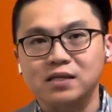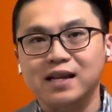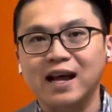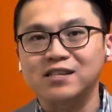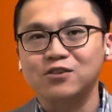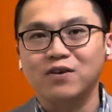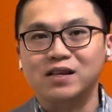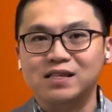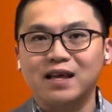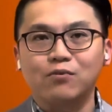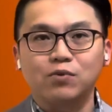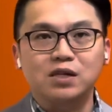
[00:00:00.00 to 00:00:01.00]
And I stress
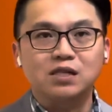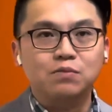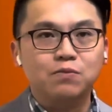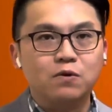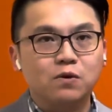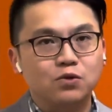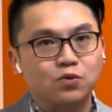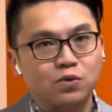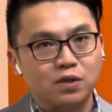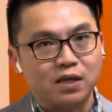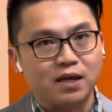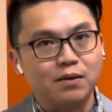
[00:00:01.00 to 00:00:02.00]
that word
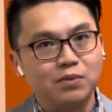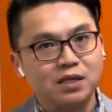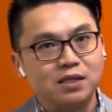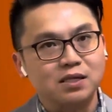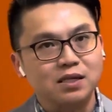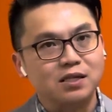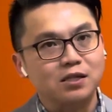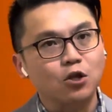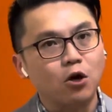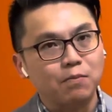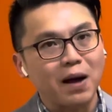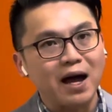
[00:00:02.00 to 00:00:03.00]
spiritual there because it's
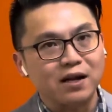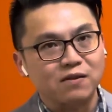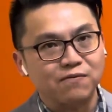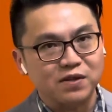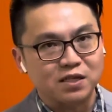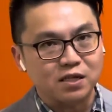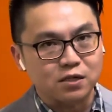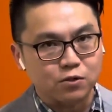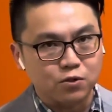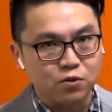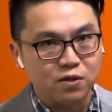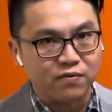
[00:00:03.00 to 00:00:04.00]
not part of the physical
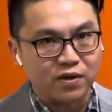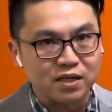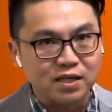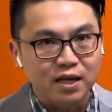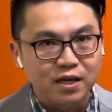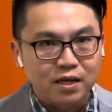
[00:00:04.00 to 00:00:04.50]
universe.